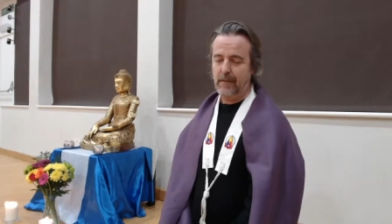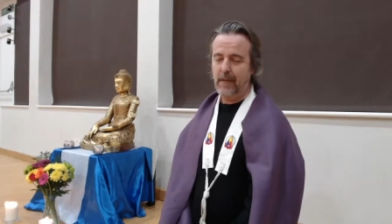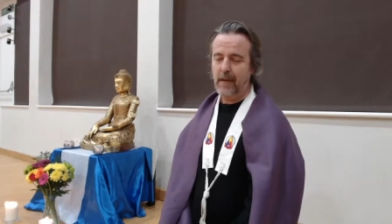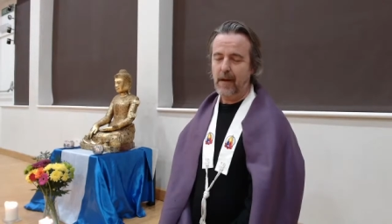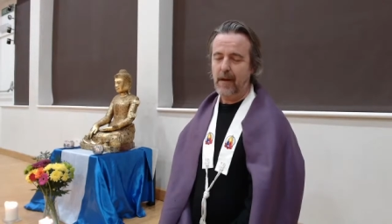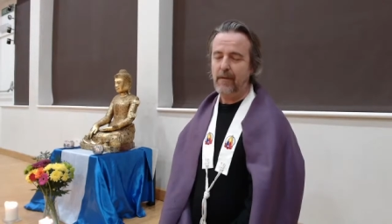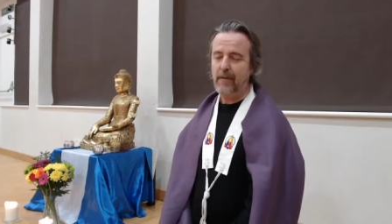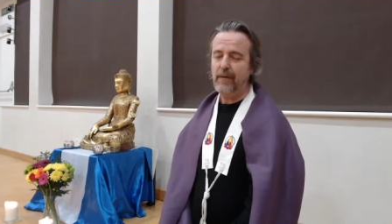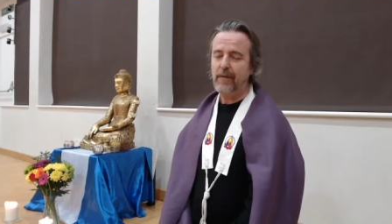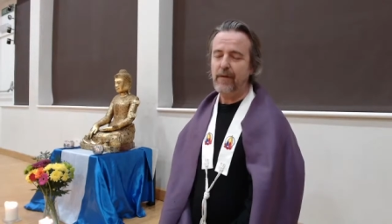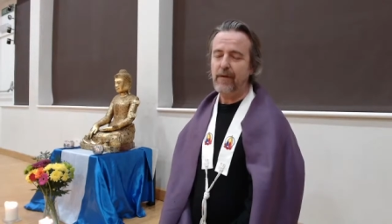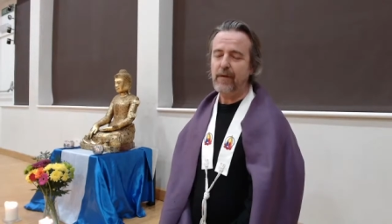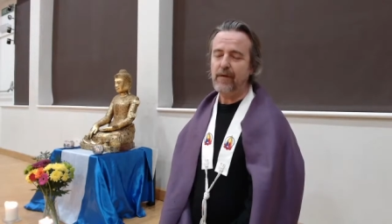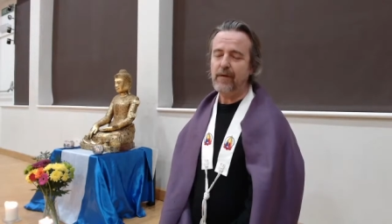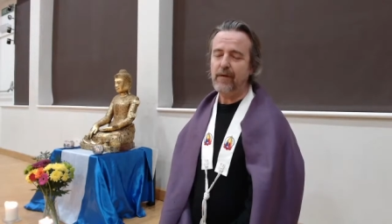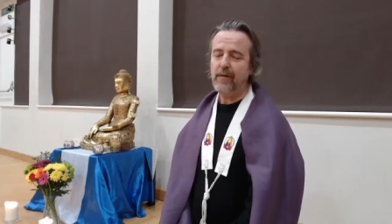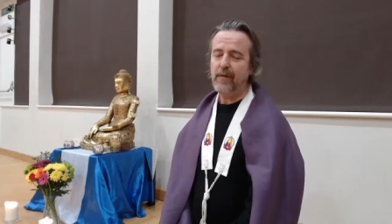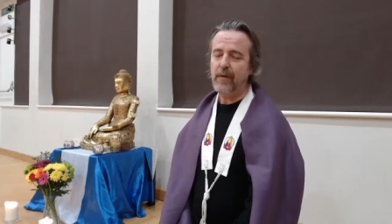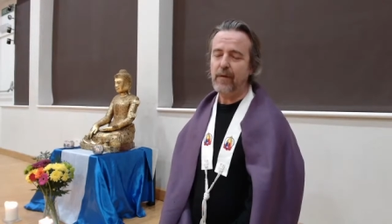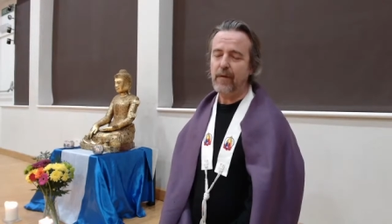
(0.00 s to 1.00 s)
and first
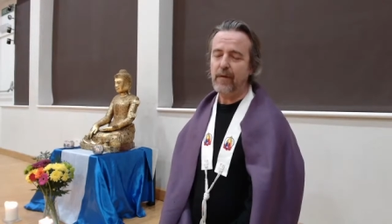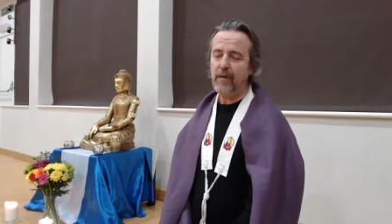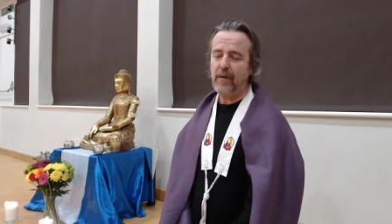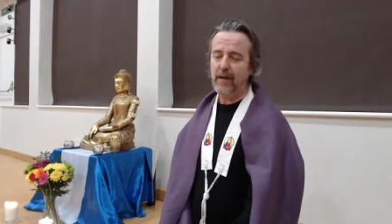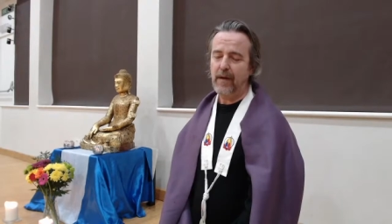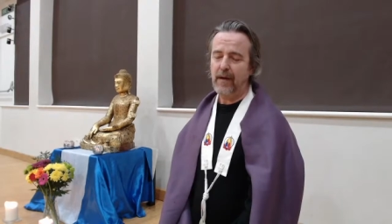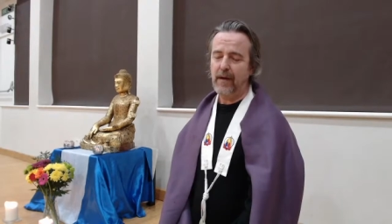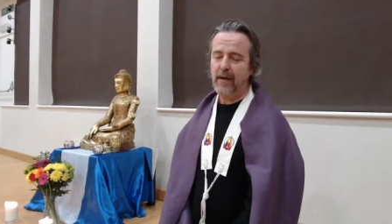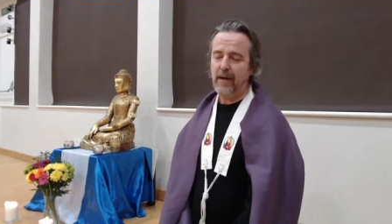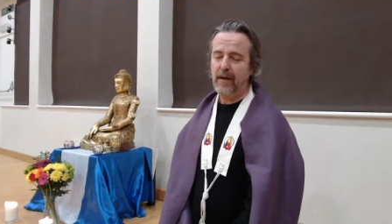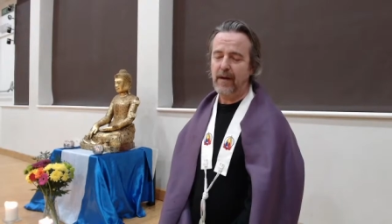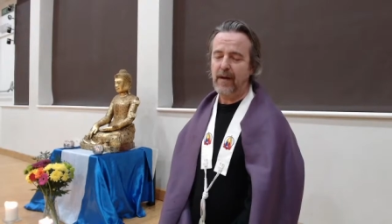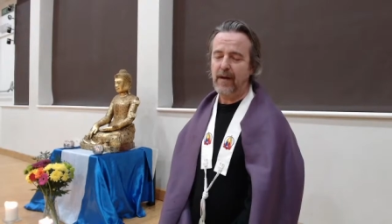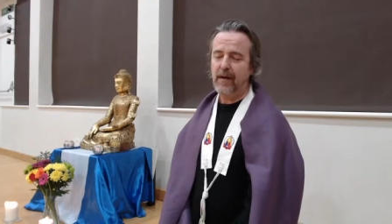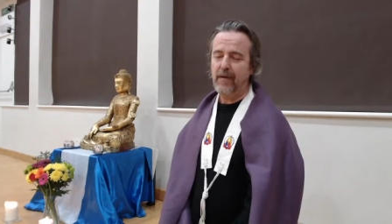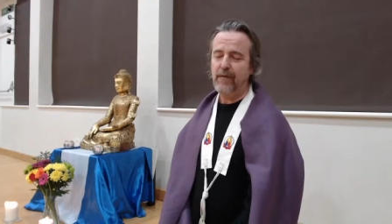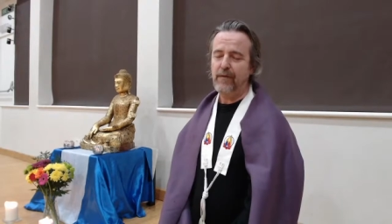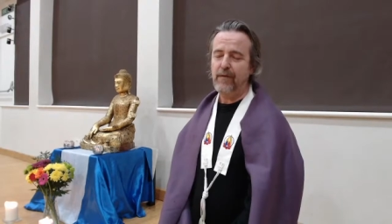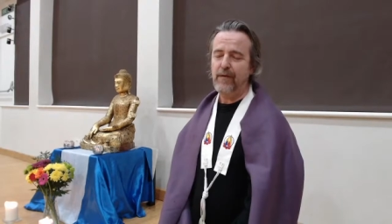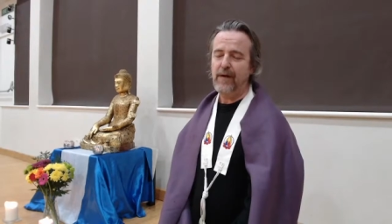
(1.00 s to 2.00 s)
of all,
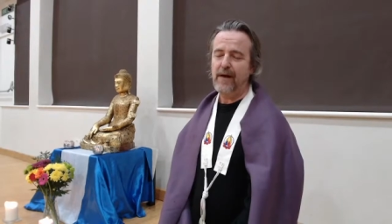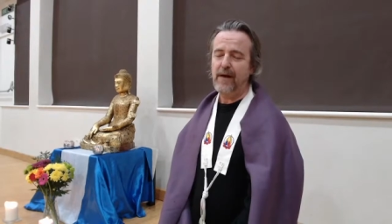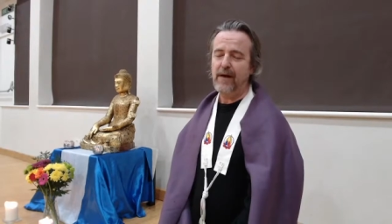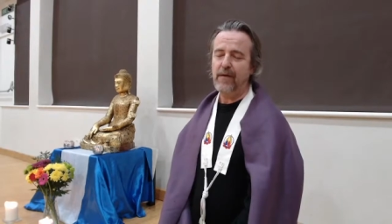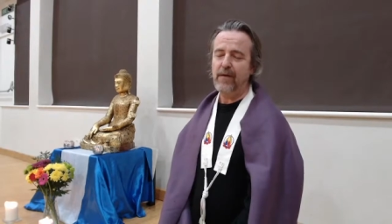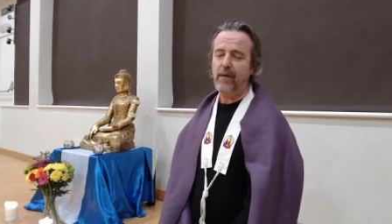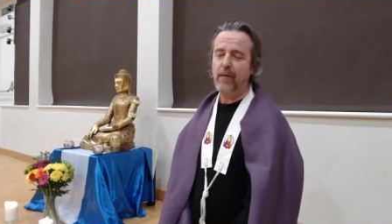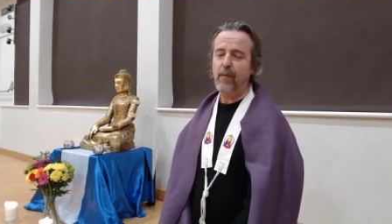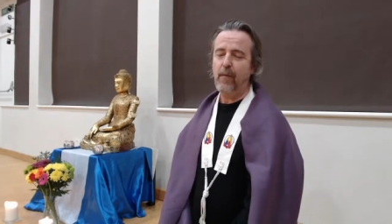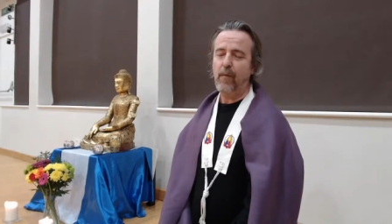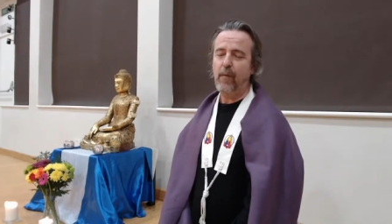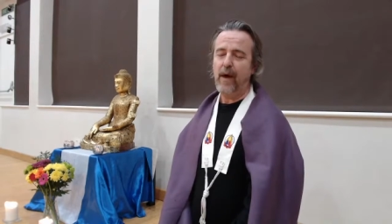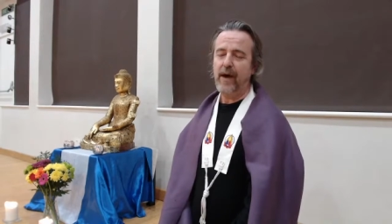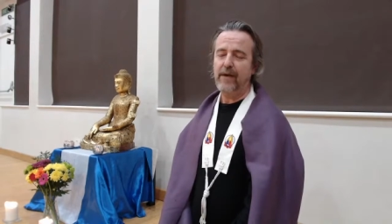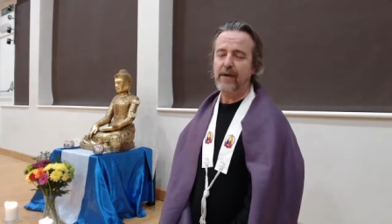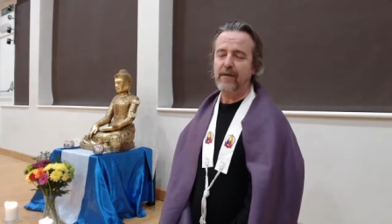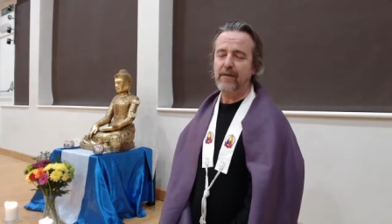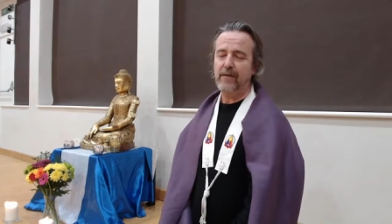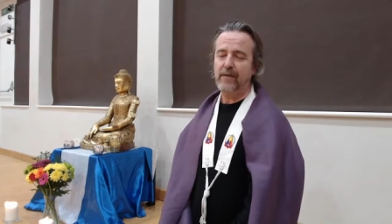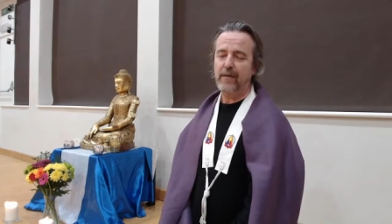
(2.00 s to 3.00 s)
feeling the
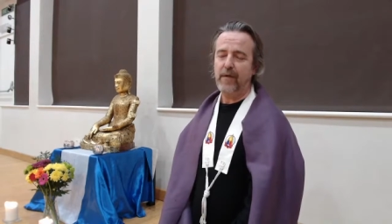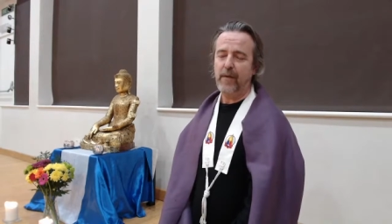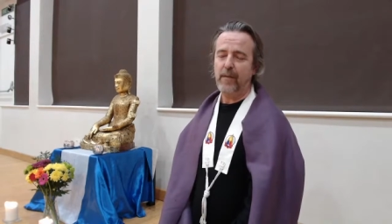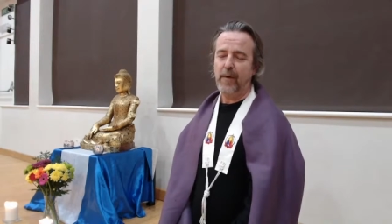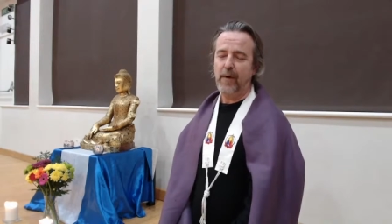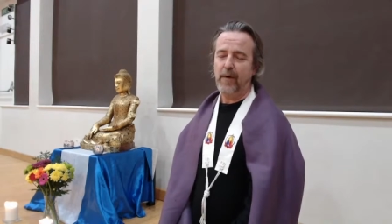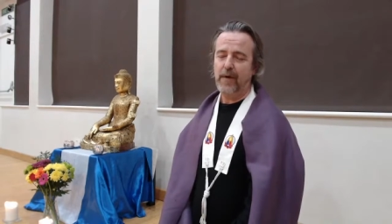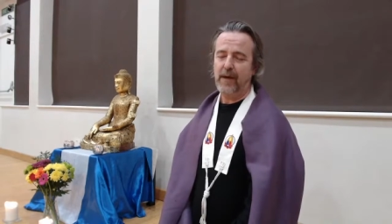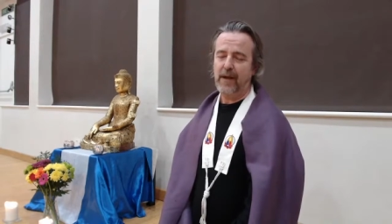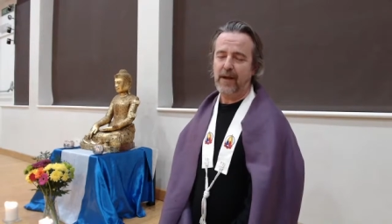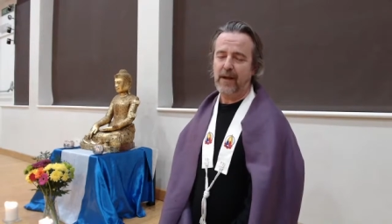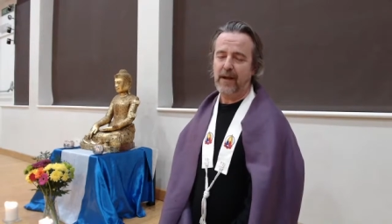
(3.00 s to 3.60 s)
weight of your body,